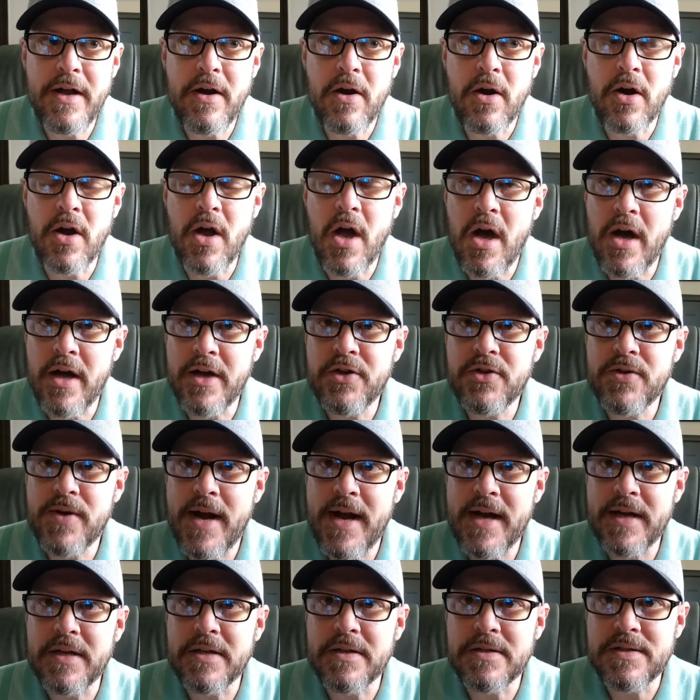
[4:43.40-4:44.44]

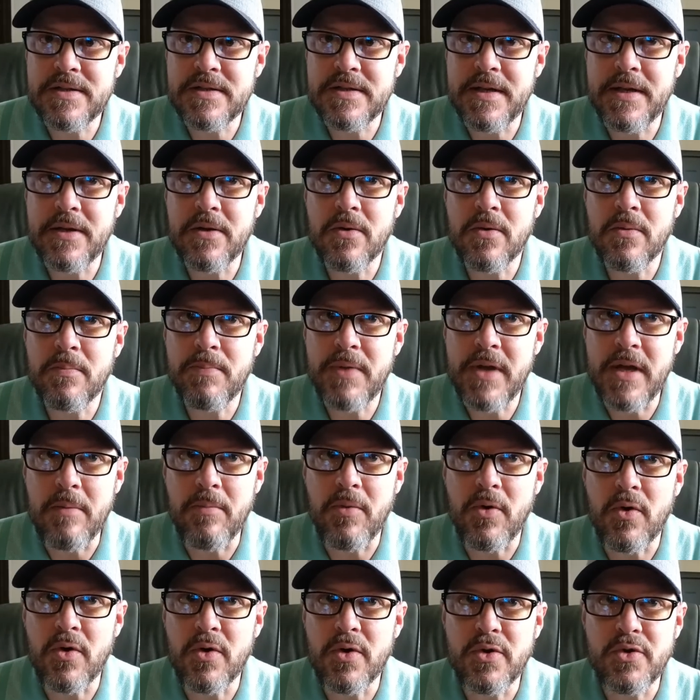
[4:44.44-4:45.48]
contracted single
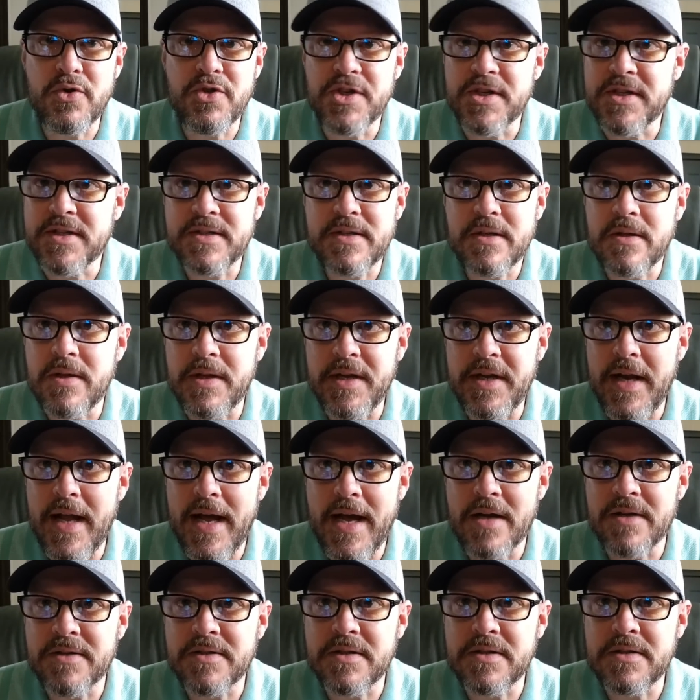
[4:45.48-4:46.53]
people who just clean
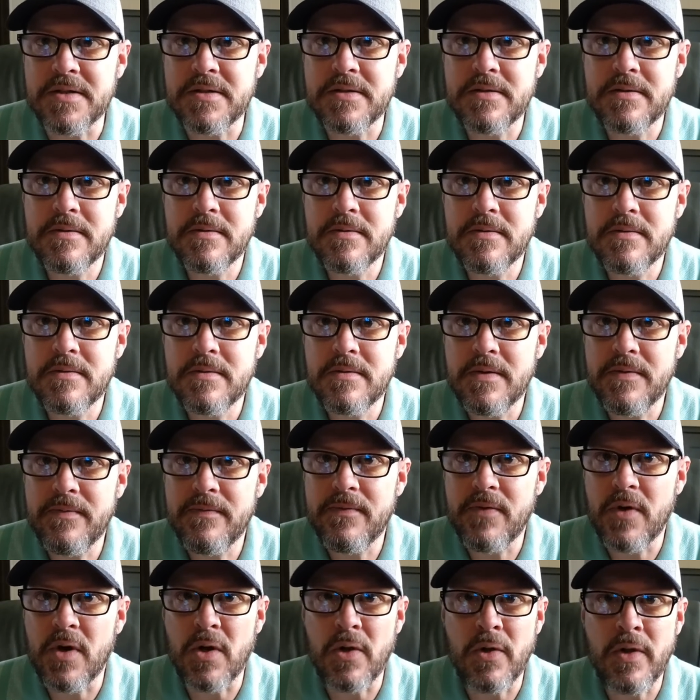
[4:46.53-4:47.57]
houses
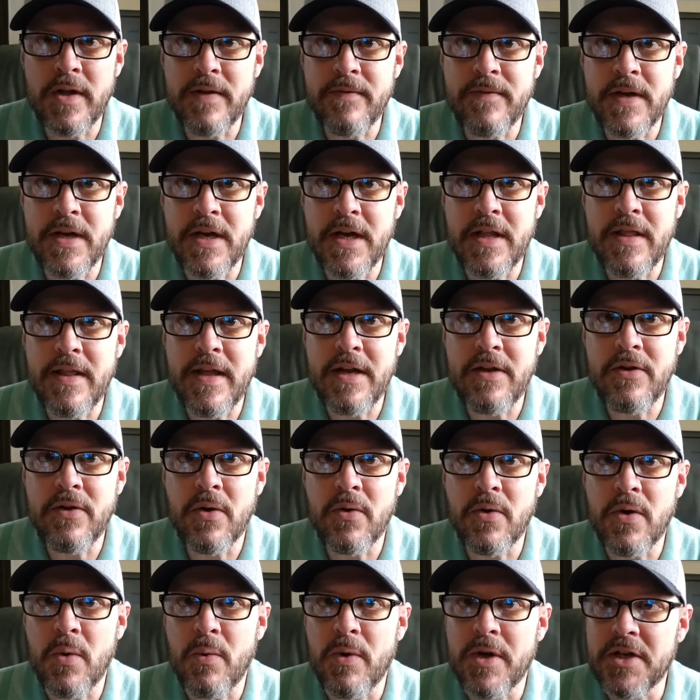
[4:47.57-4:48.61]
for a living, and they
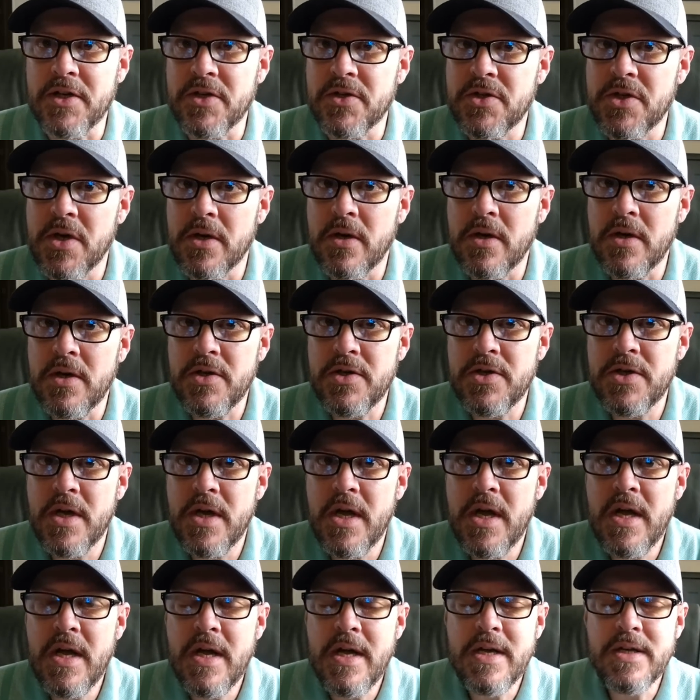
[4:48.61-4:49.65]
don't know what to charge,
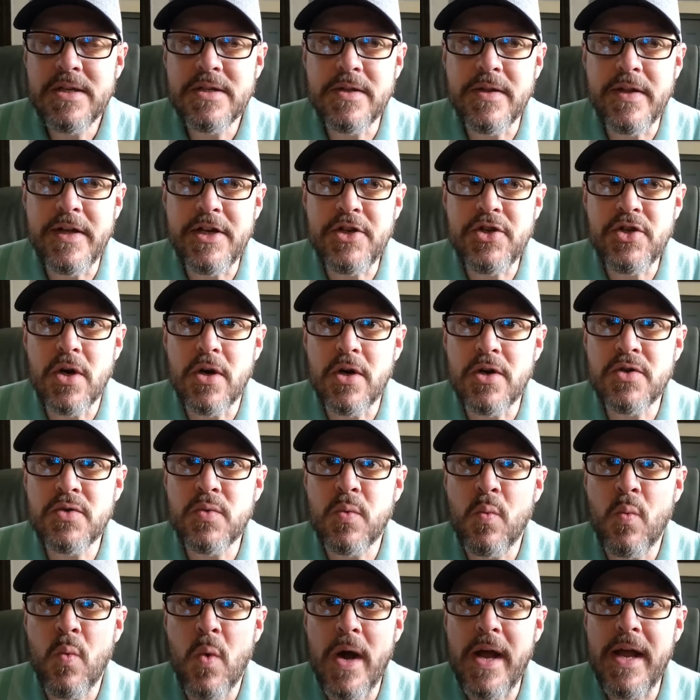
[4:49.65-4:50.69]
so they charge
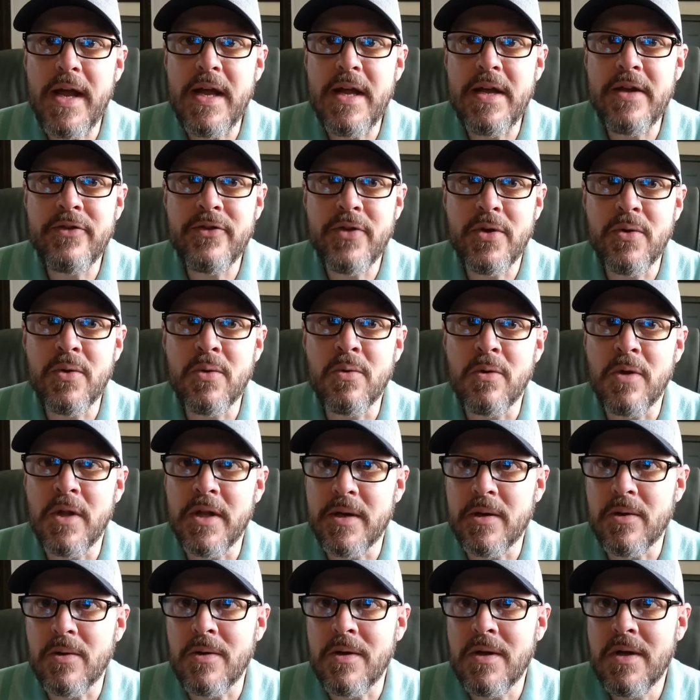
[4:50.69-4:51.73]
way too
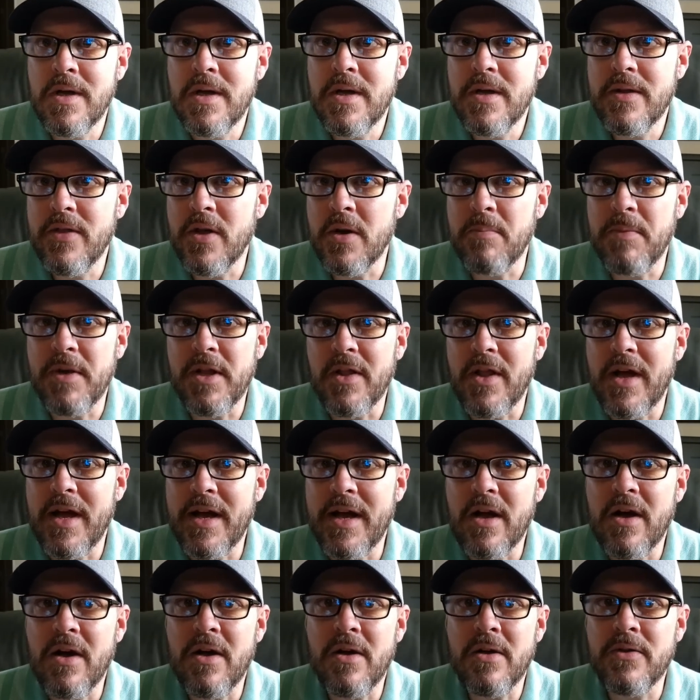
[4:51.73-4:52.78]
little. They'll be like,
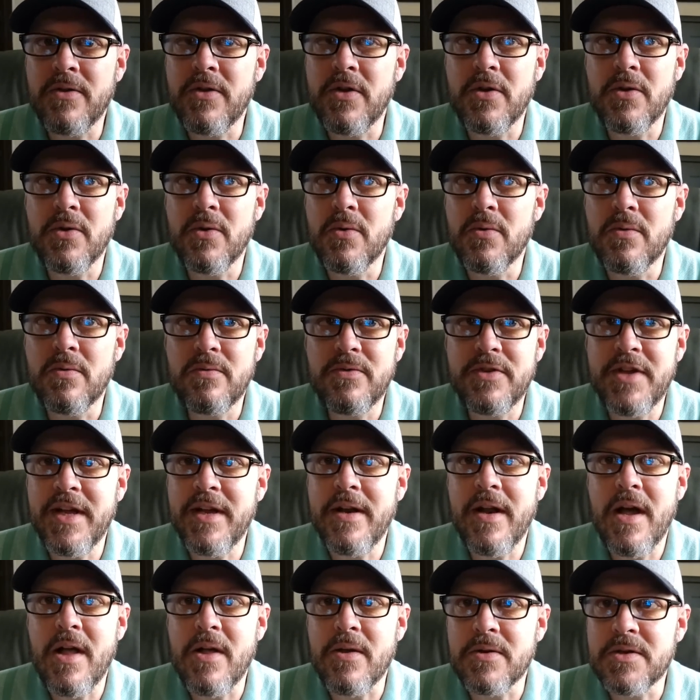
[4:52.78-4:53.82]
I'll do
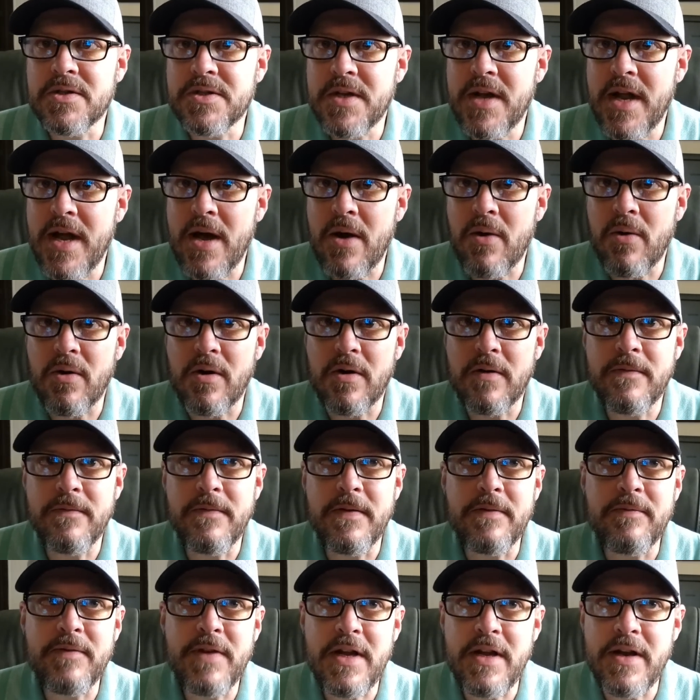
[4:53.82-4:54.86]
$10 an hour or
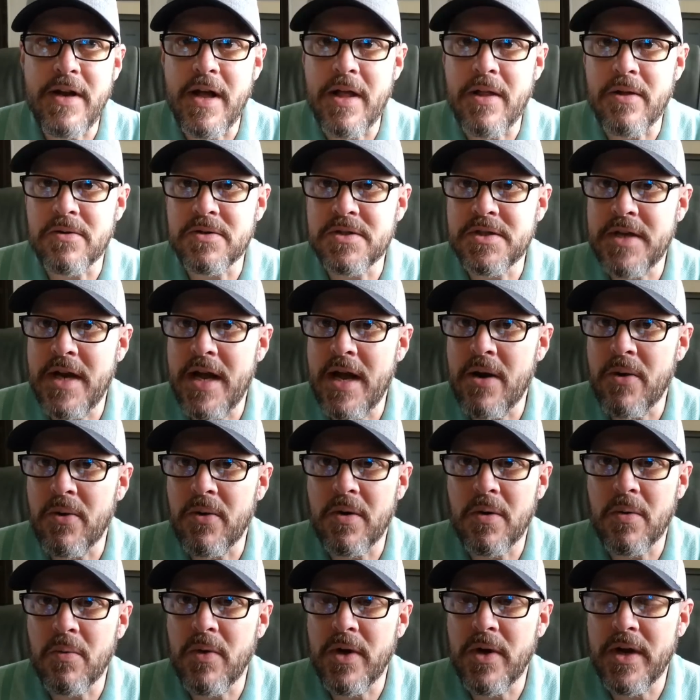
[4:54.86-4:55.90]
$15 an hour
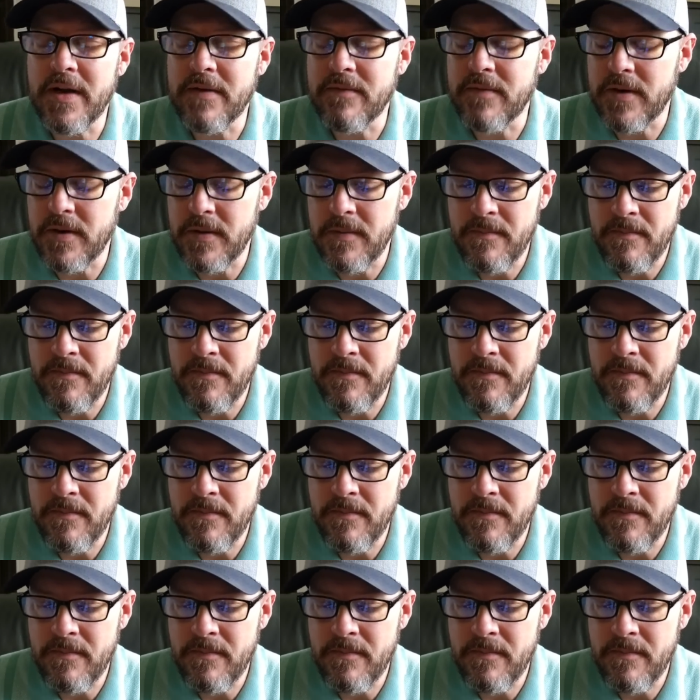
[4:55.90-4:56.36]
or whatever.